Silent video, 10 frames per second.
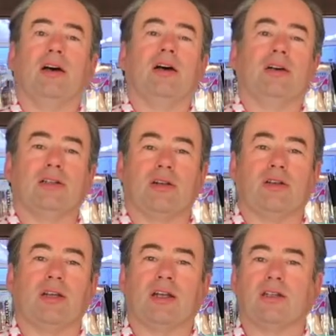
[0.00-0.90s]
so
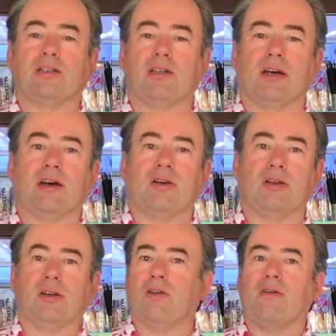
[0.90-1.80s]
that's
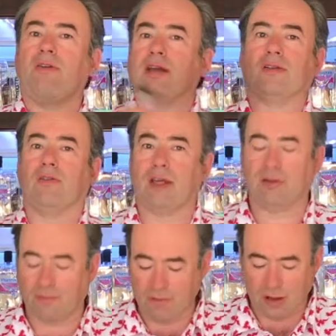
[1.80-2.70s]
effectively
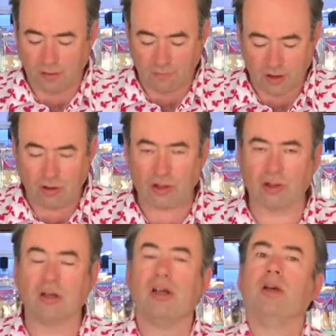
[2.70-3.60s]
an infusion,
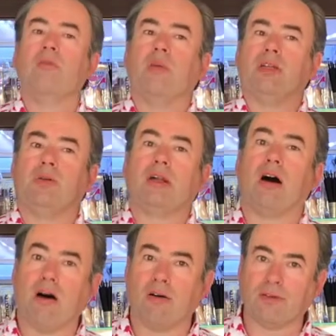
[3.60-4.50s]
but we do it
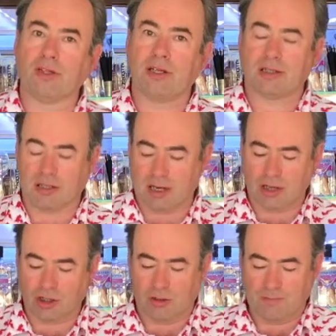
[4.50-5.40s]
after
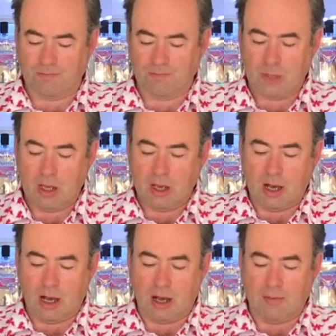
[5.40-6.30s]
distillation.
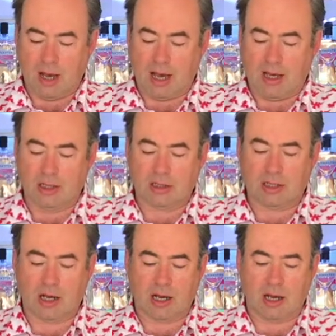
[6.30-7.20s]
And
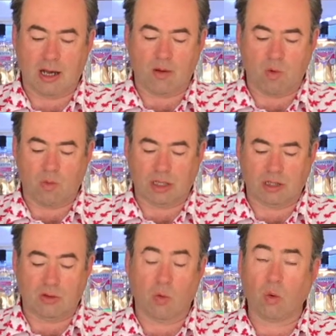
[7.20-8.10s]
what we do,
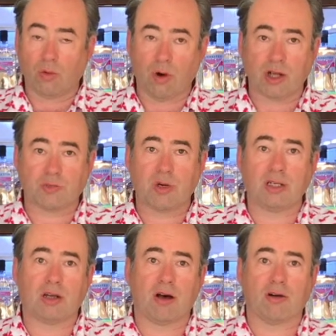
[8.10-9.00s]
all the raspberries
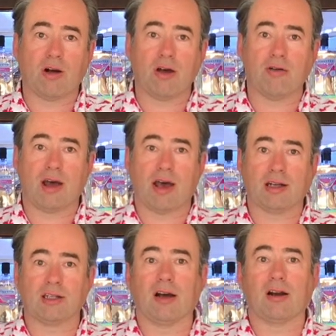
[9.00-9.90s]
are grown at
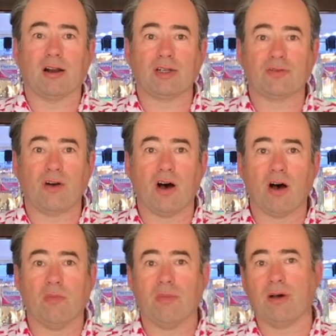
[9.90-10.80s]
Sunclose
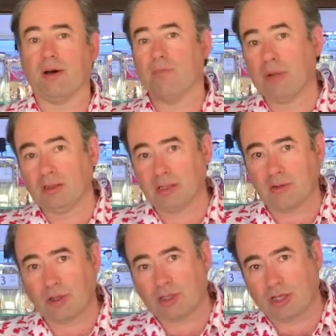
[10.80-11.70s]
Farm at Milton,
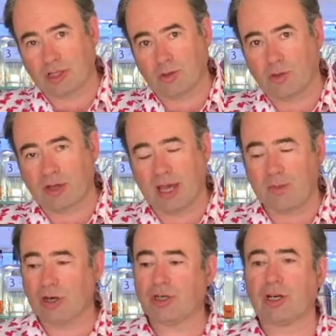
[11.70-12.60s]
which is just north of Cambridge.